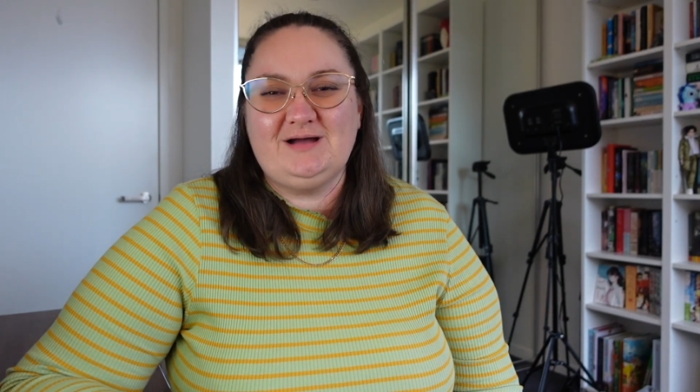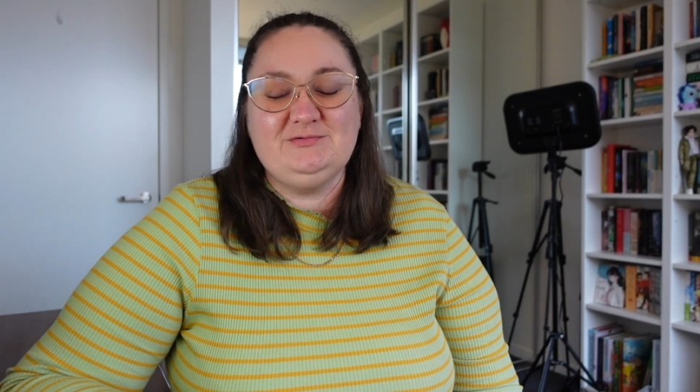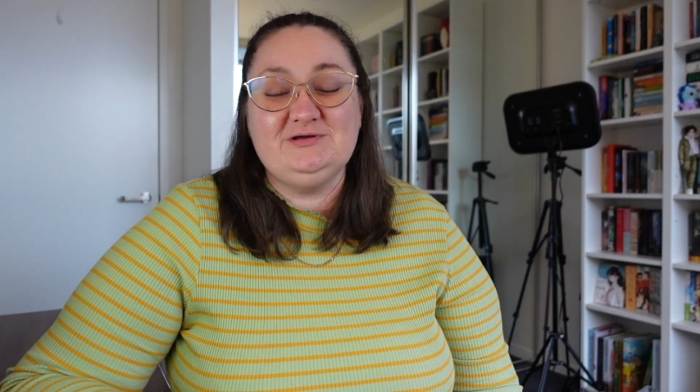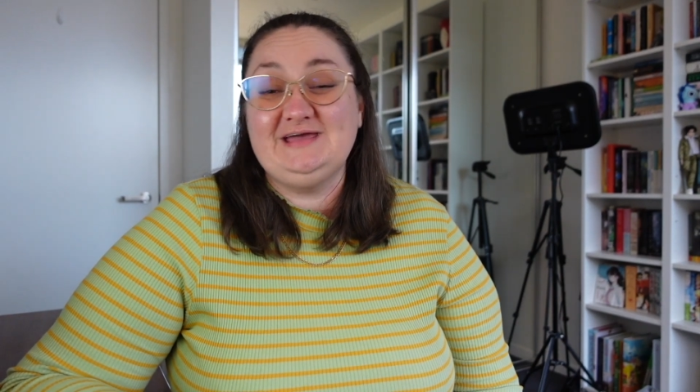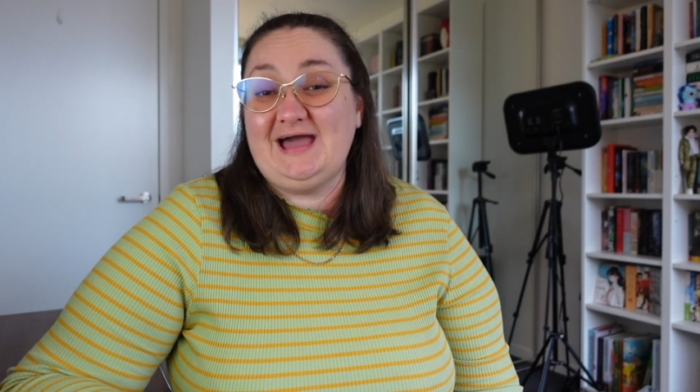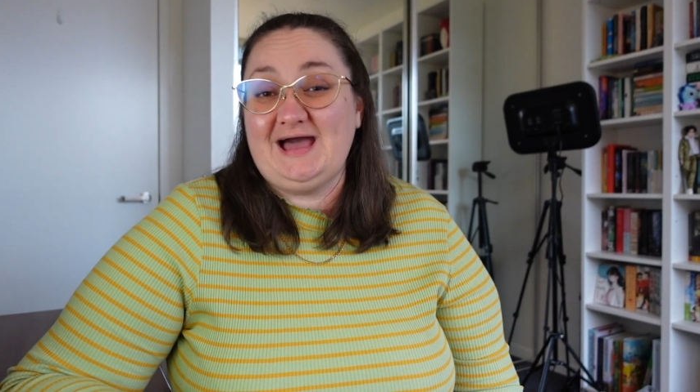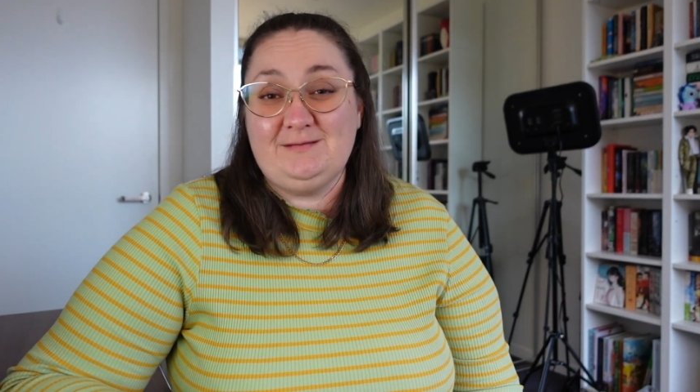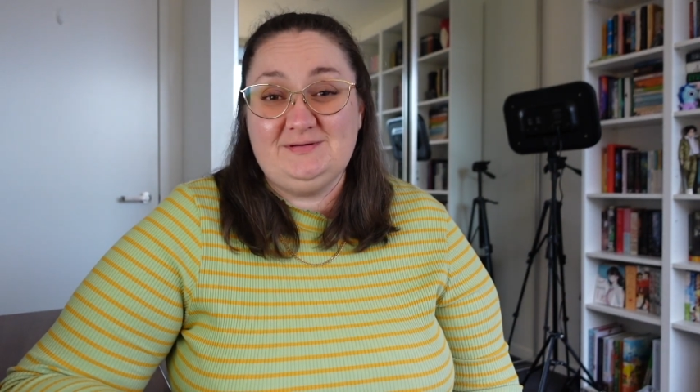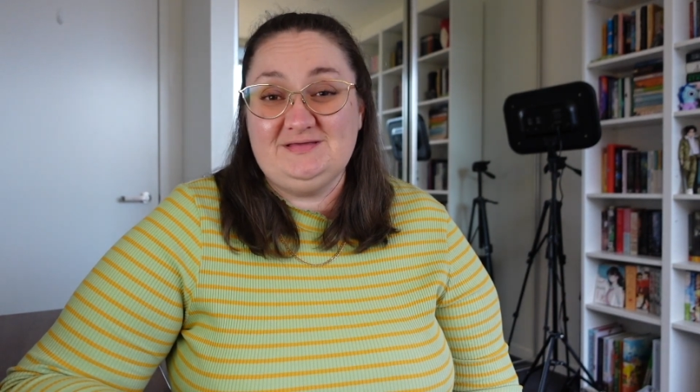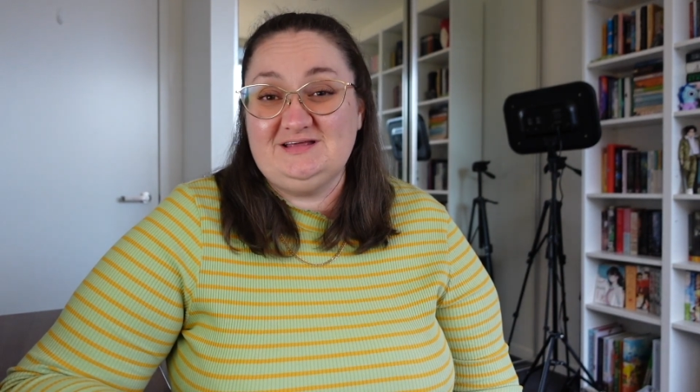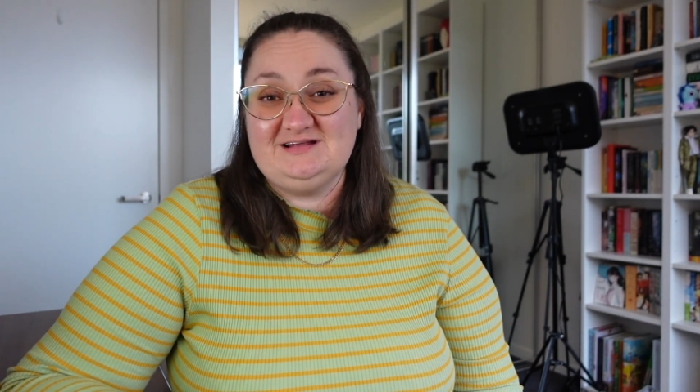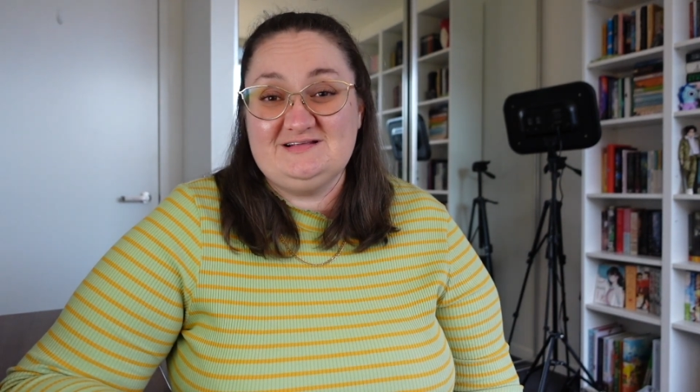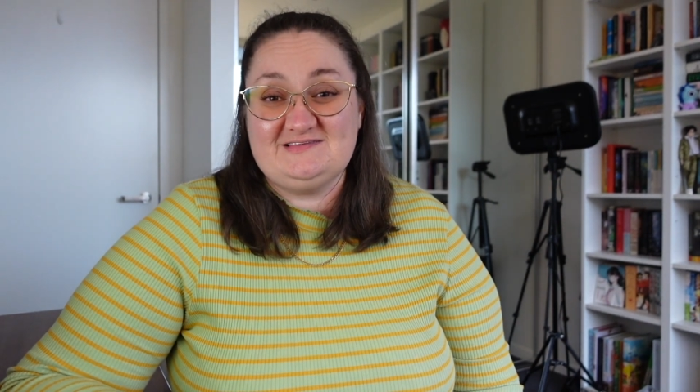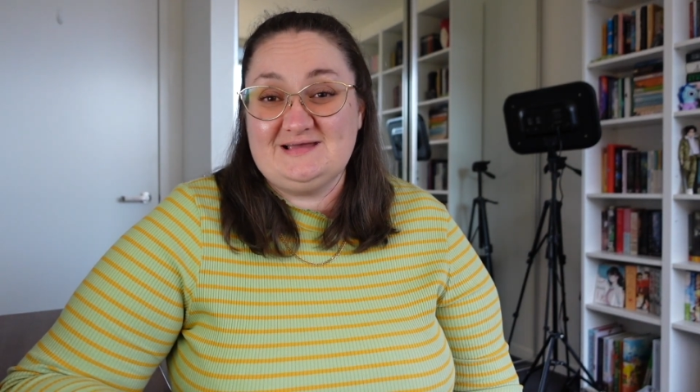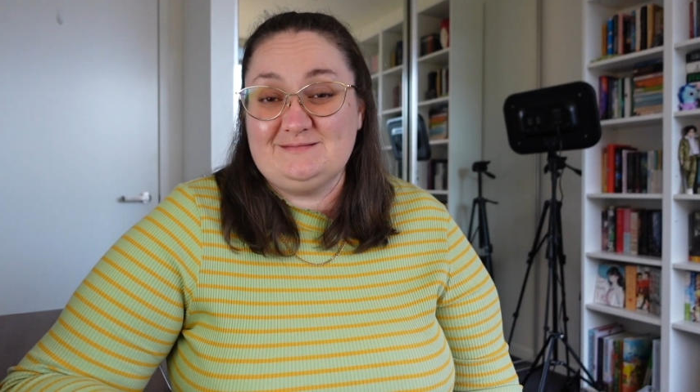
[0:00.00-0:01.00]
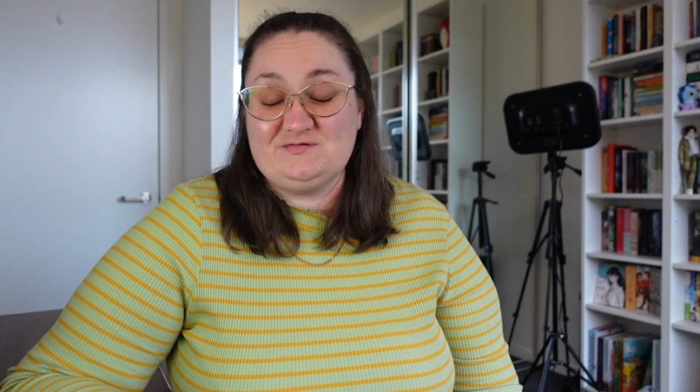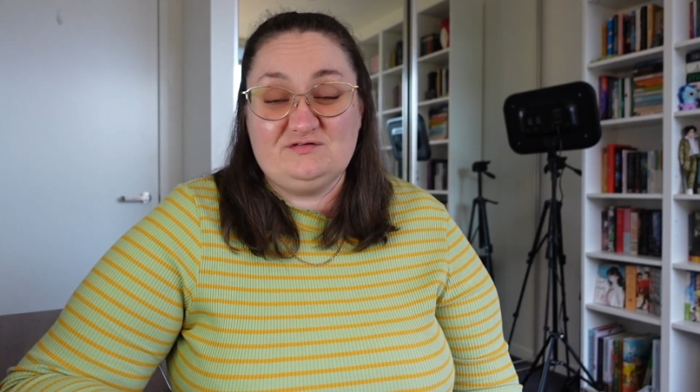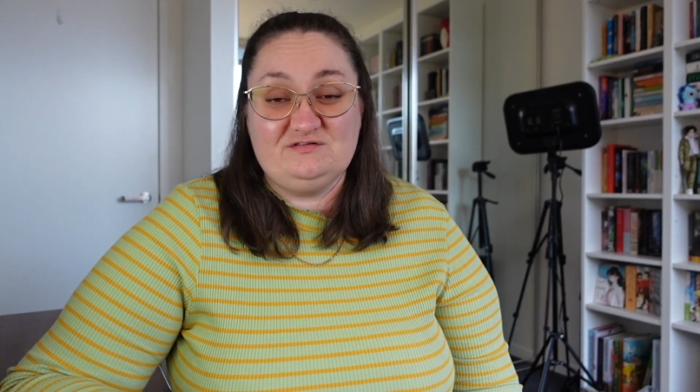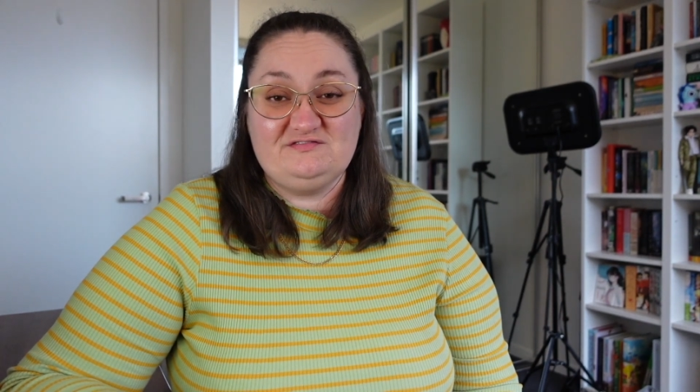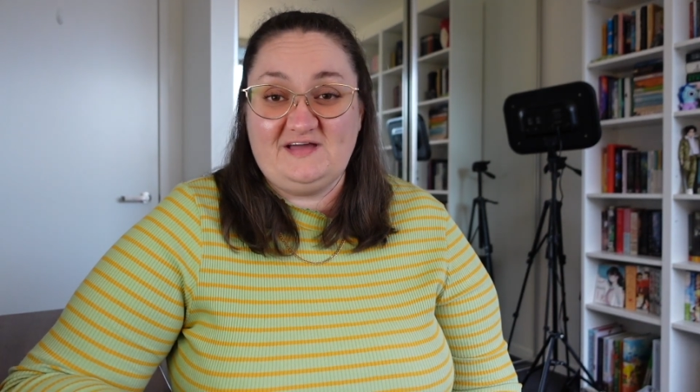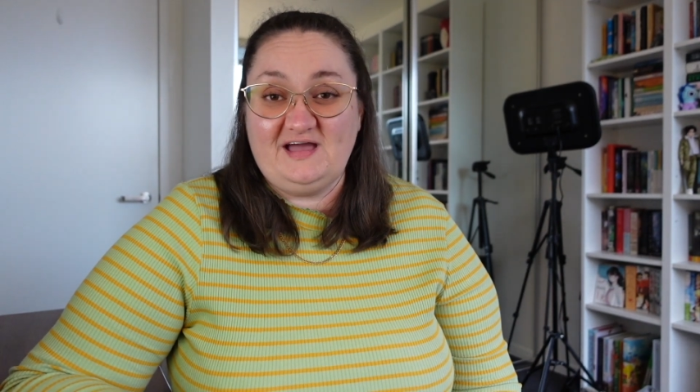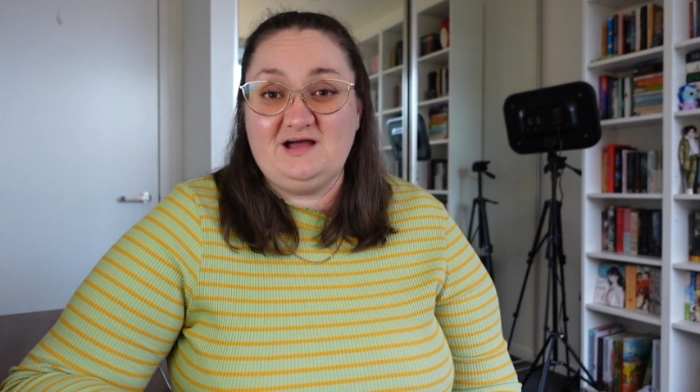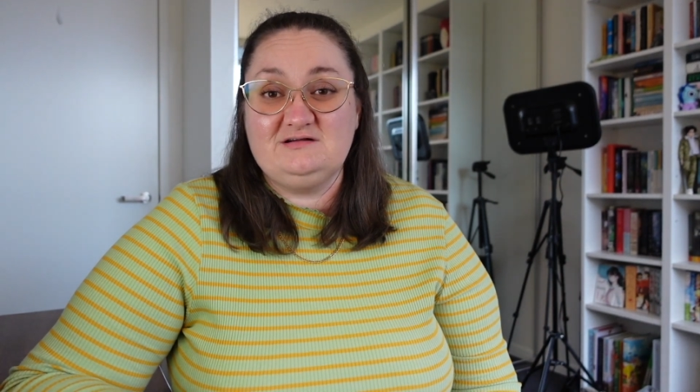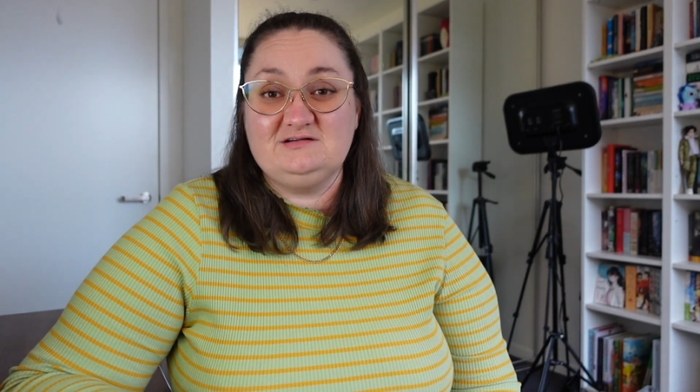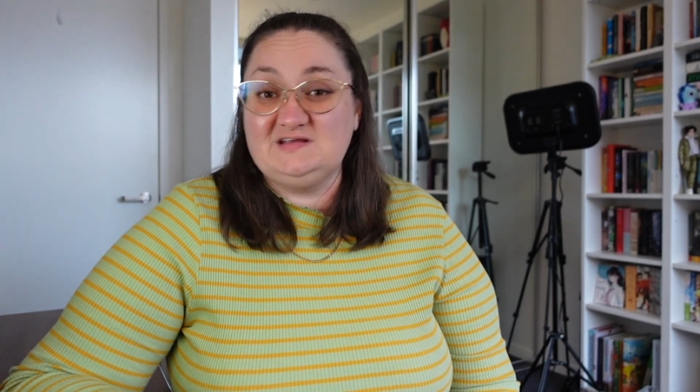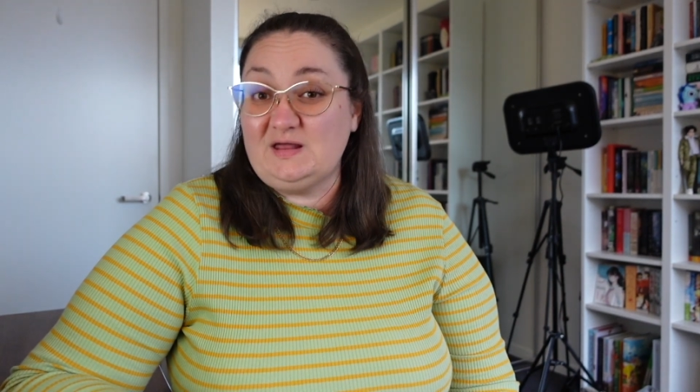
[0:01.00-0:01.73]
I'm really happy that it seems to have found